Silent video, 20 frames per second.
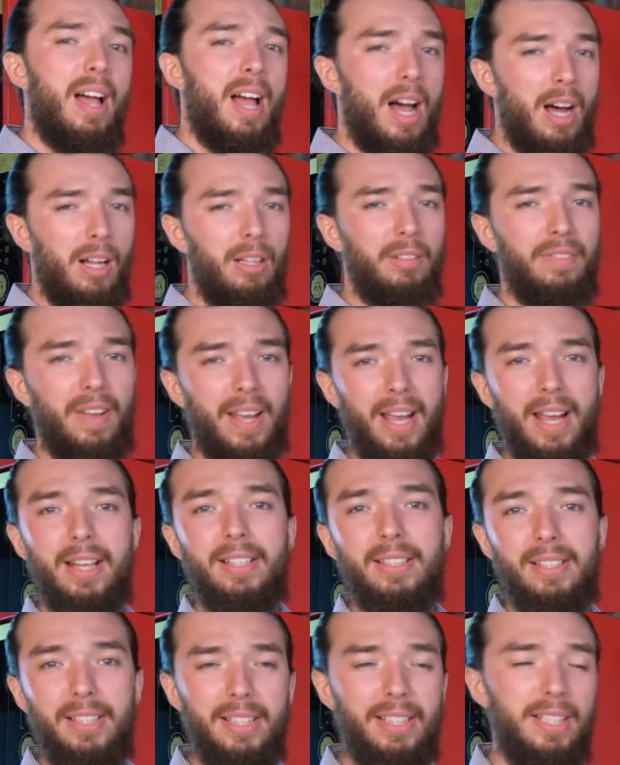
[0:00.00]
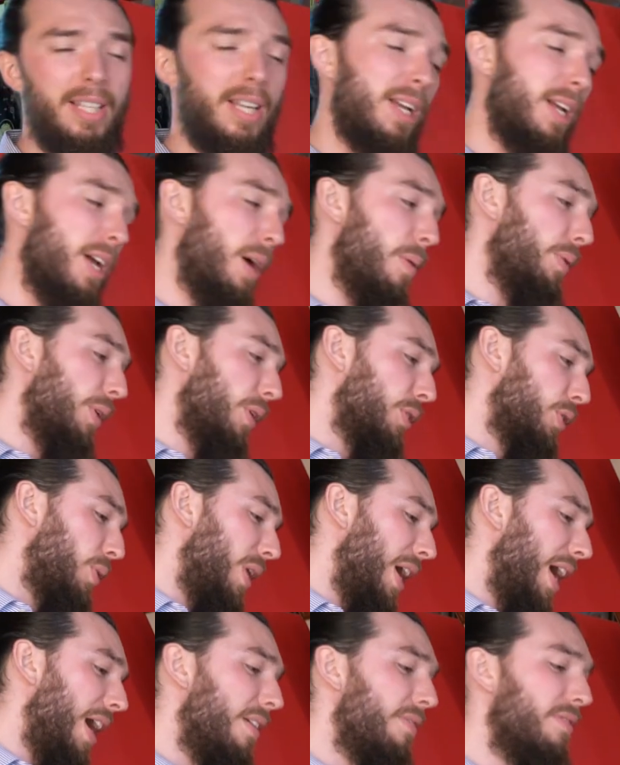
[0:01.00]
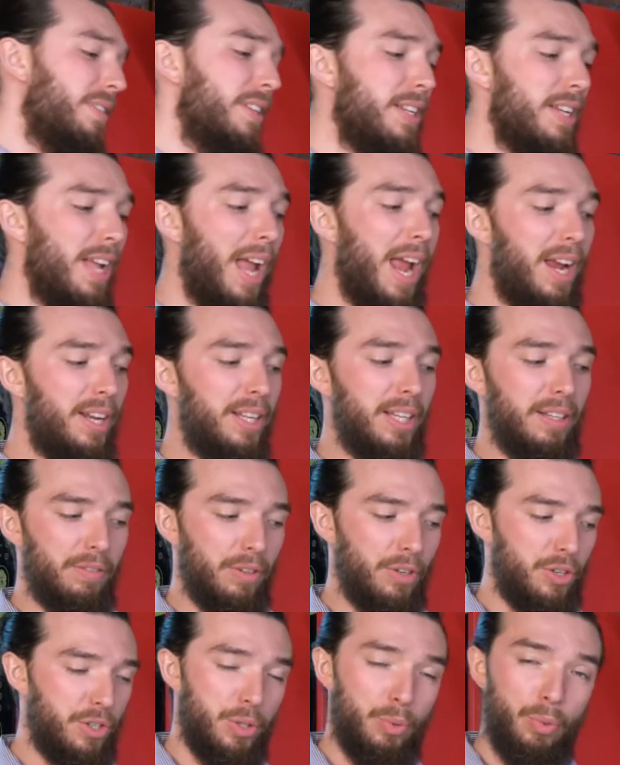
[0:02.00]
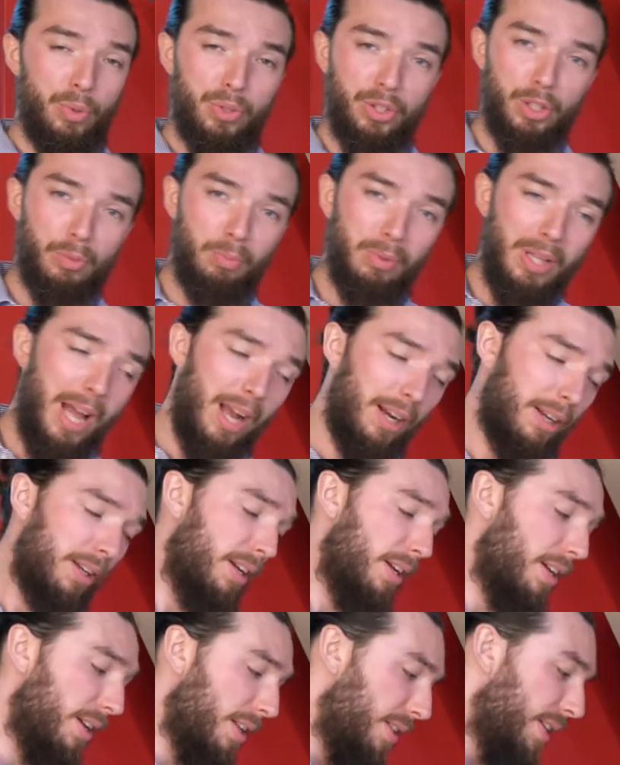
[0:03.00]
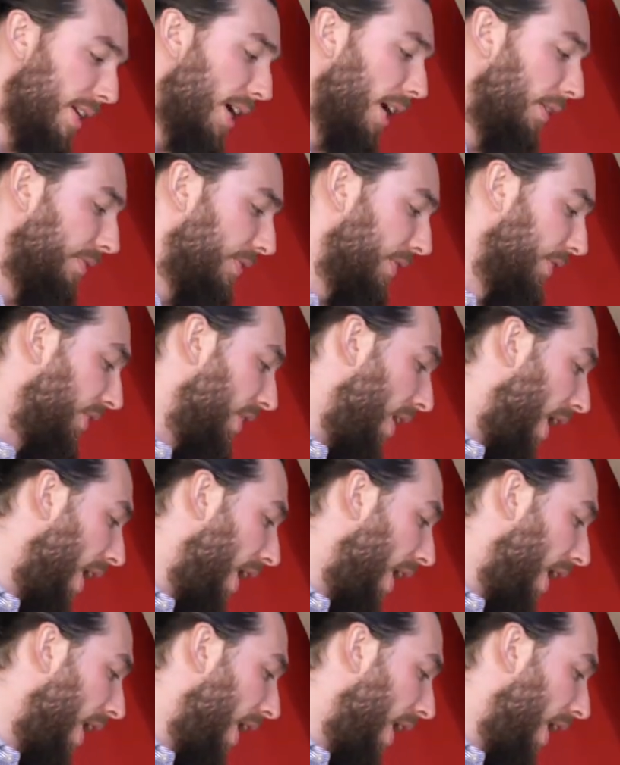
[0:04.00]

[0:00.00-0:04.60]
ELF AD, and we also have the AD version, which is black. The ELF is the